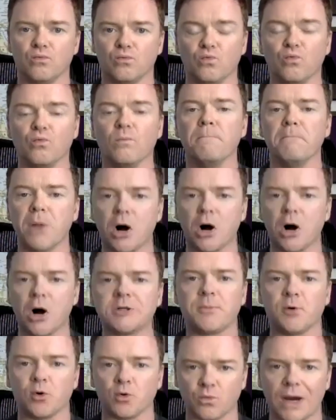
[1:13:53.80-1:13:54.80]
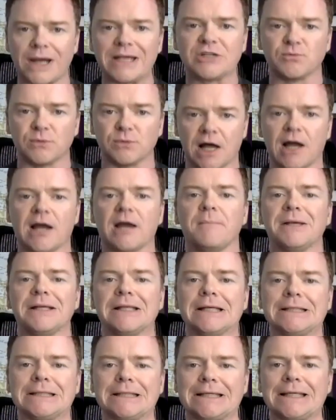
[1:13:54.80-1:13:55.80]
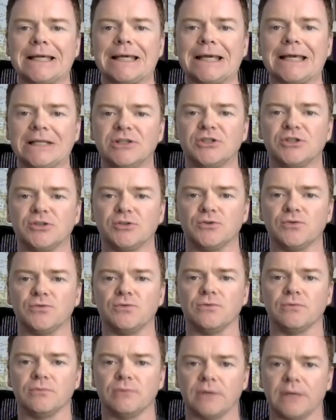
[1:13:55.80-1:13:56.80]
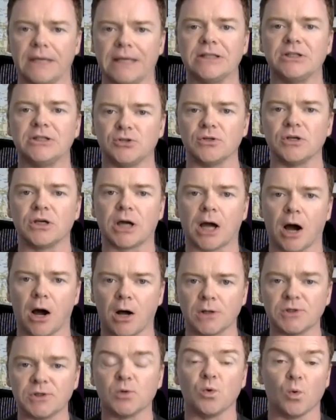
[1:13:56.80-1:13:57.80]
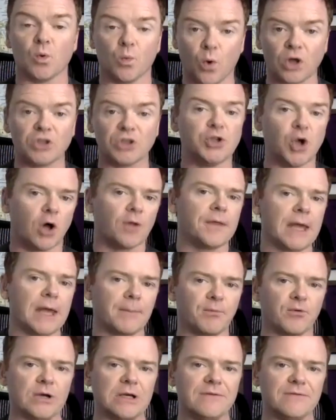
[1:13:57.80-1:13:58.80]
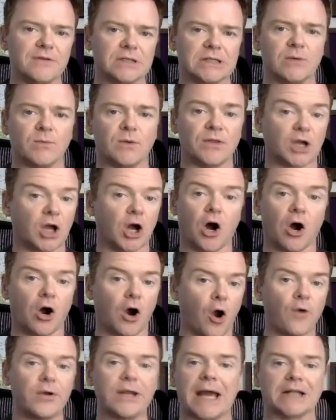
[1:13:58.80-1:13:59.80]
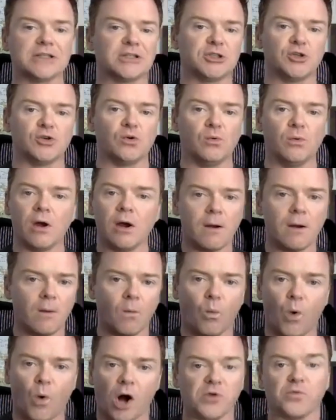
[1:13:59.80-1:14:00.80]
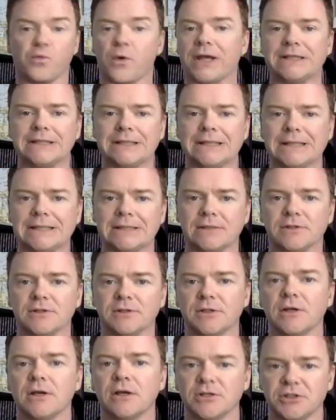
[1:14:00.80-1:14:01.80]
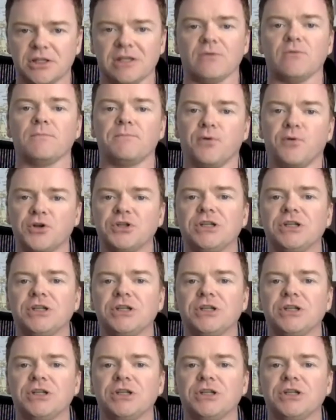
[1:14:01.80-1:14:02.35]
multiple race reliability into the cars that was not there previously, when the car only had to do 1 race distance. So they would push